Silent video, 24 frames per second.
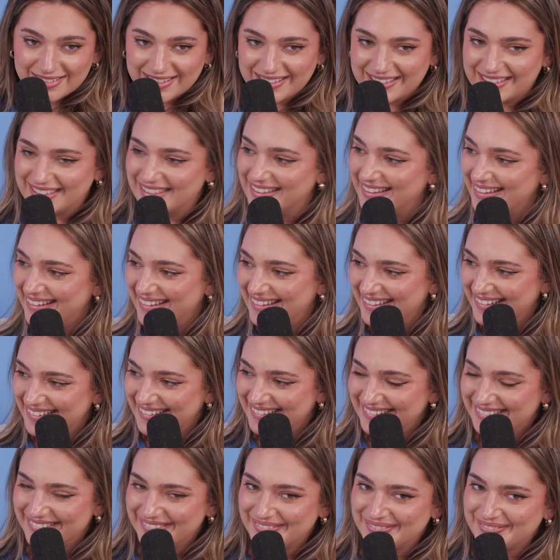Maybe they're
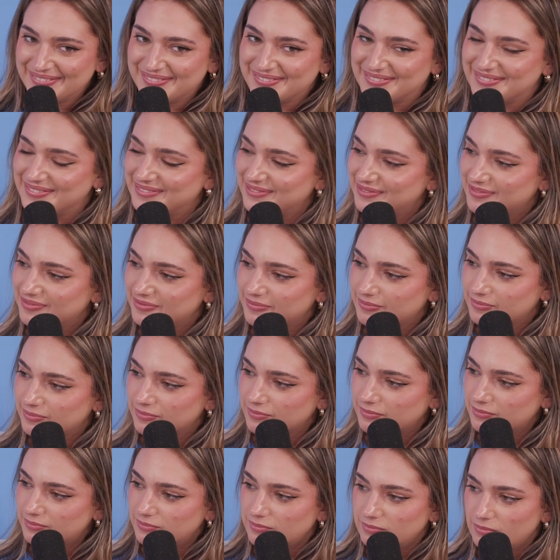listening. Wow. Maybe they're listening to
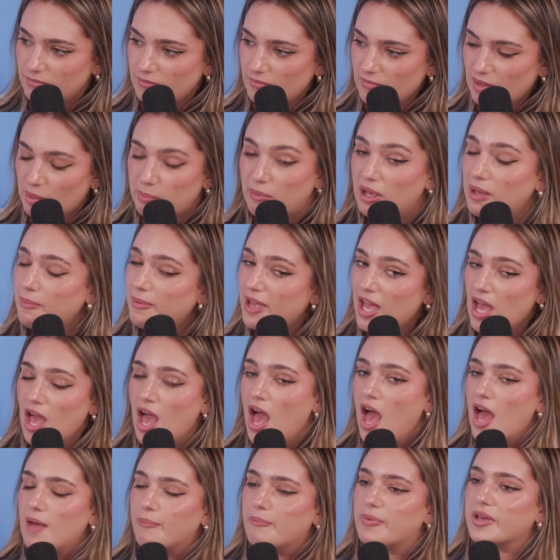you more Maybe, about
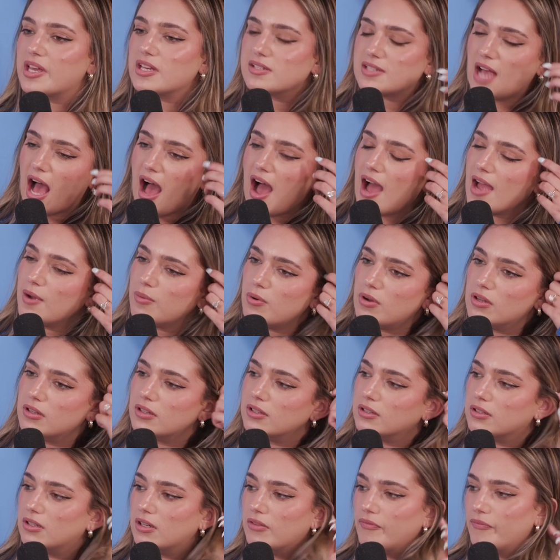the W Magazine. You're, will,
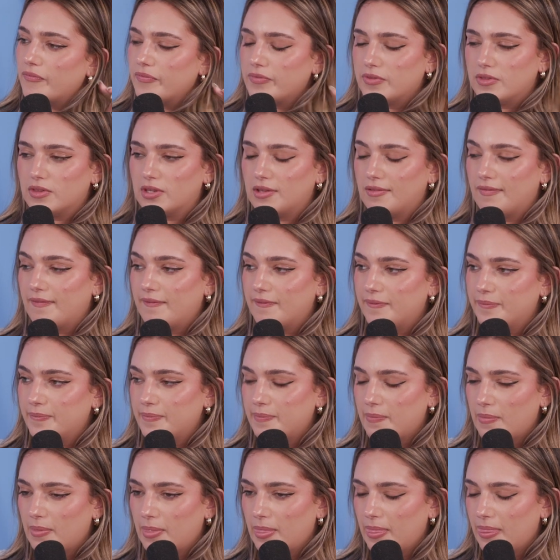you're, you're out
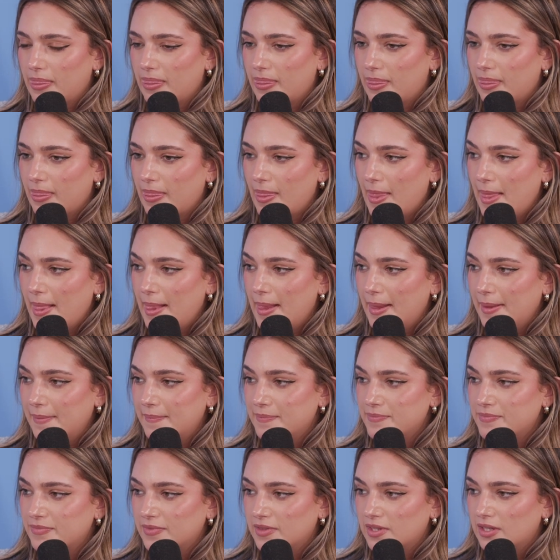here screaming from the
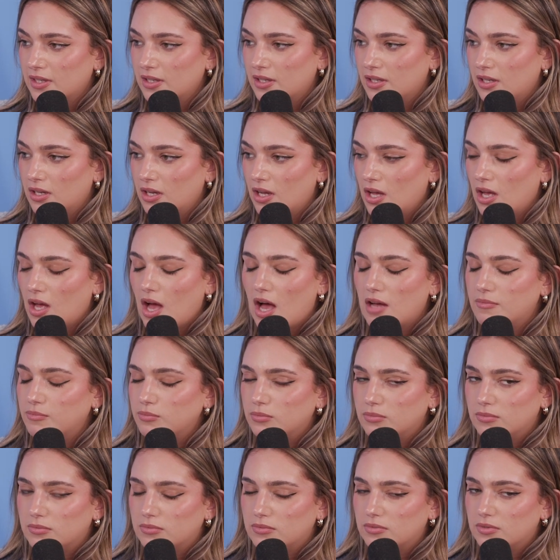rooftops that they do not
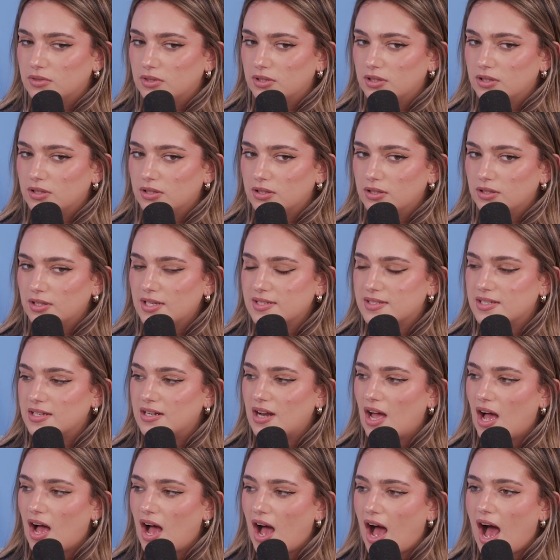do those videos enough.
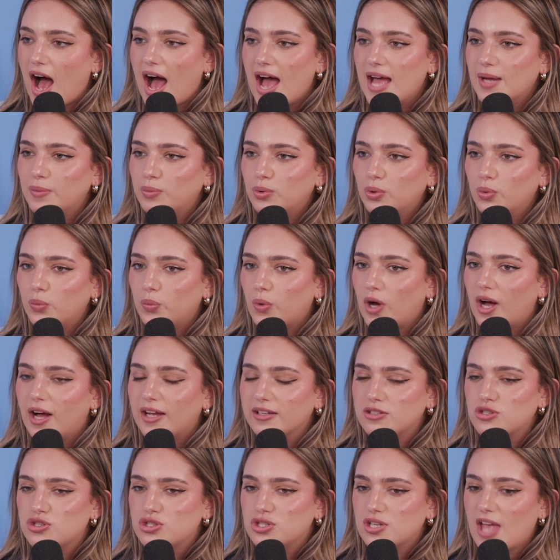Listen, I will
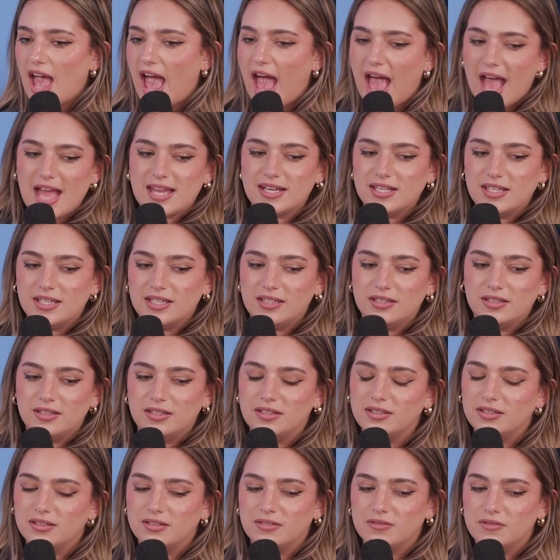watch
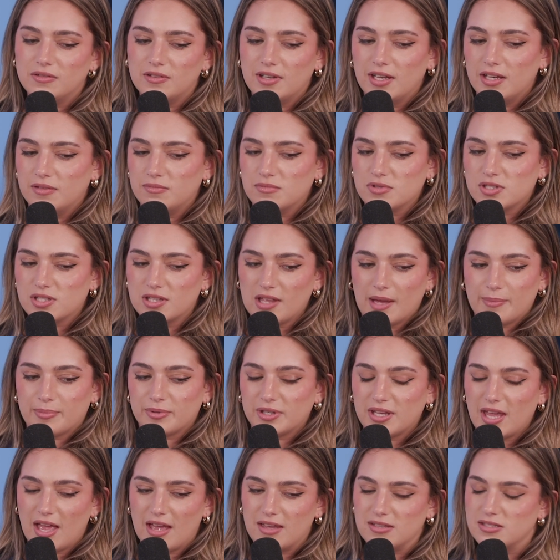any
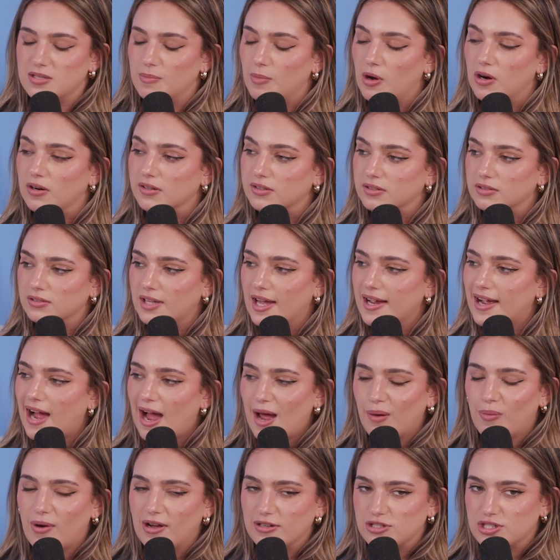celebrity A S M R. Like,
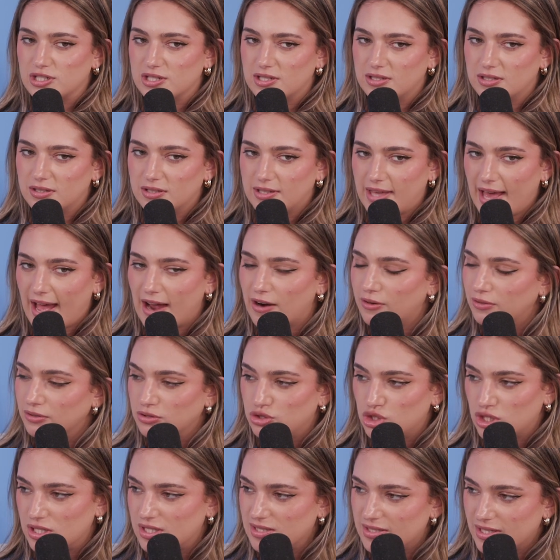yeah. I watched Carol
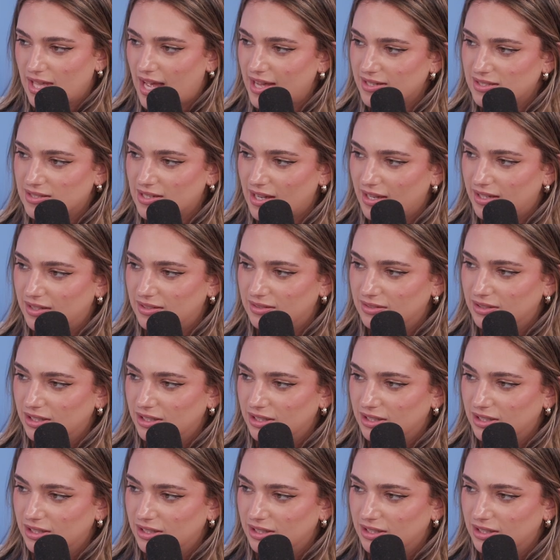G's last night.